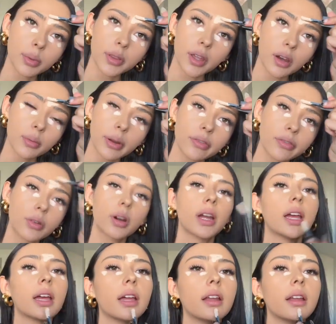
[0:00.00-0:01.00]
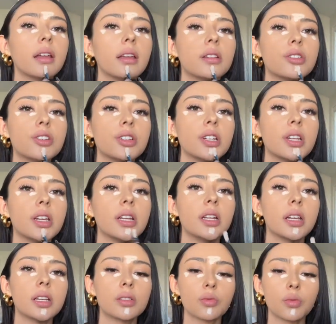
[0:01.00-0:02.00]
that on my forehead and
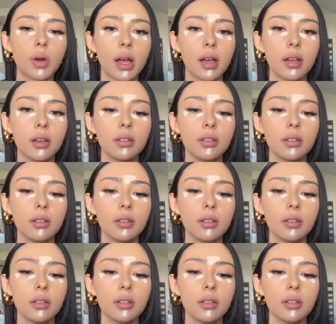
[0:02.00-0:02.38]
chin as well.